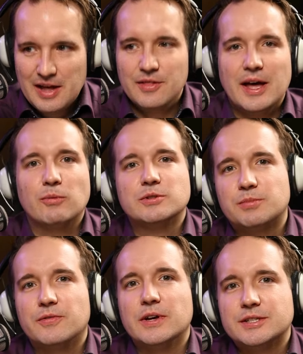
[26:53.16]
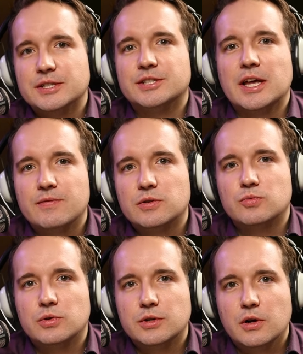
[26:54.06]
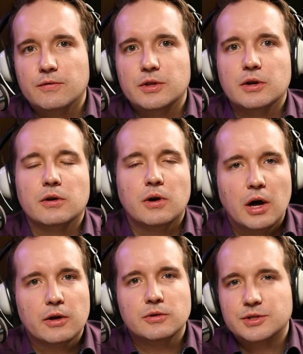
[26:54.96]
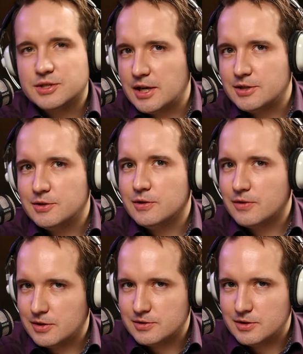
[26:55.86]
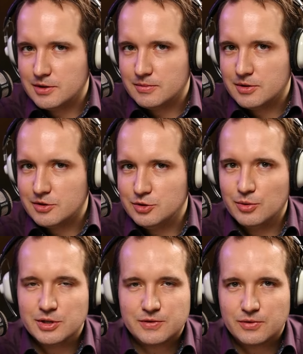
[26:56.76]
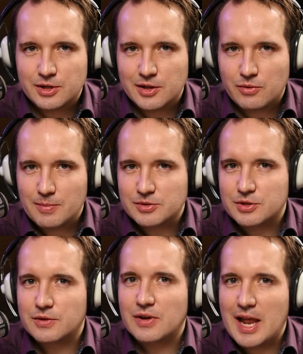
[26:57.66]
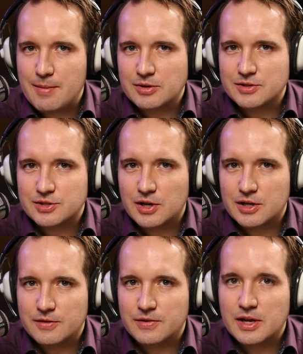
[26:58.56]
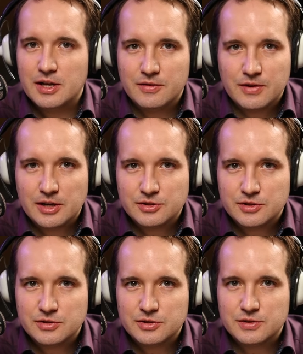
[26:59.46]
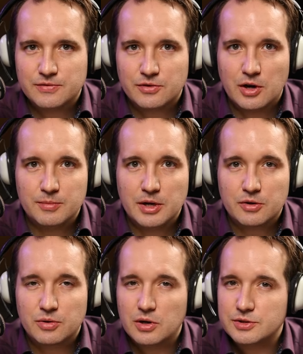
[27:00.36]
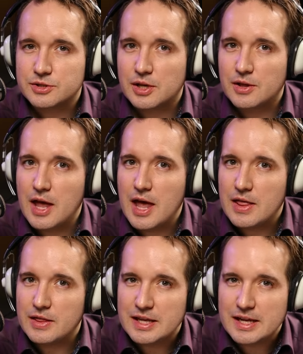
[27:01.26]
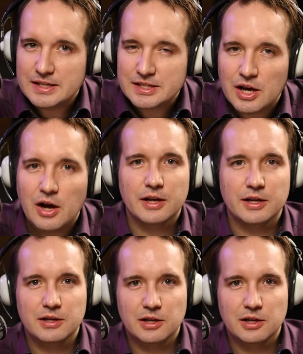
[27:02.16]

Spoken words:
That was Professor David Wood of The Ohio State University. Join us for another episode of Lab Insider for innovations from across the entire